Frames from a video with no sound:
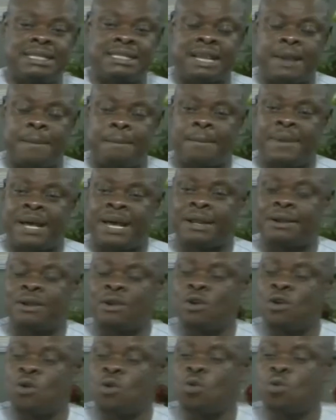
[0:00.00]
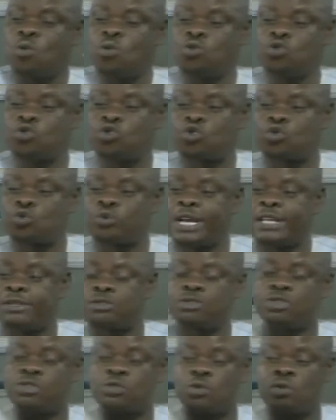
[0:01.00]
is a man who swears
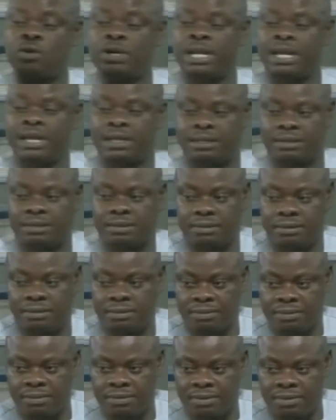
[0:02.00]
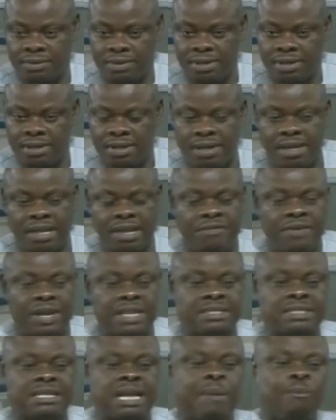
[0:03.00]
to his own head. If I
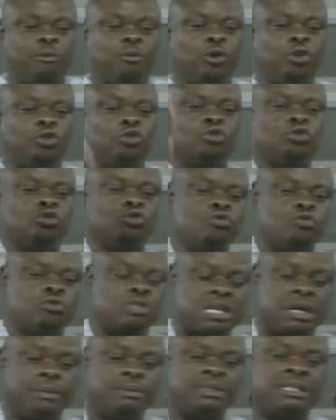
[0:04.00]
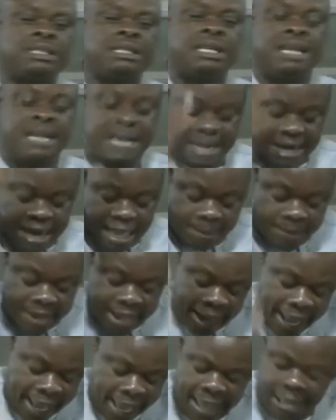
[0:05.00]
say I'm going to do something, come
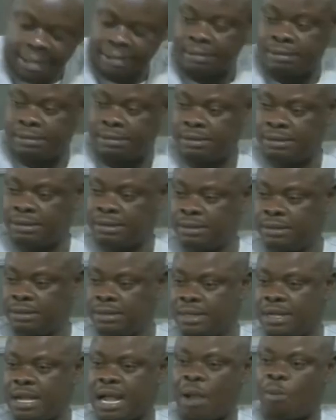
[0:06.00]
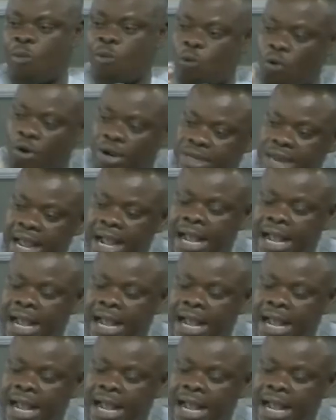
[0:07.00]
hell, come water,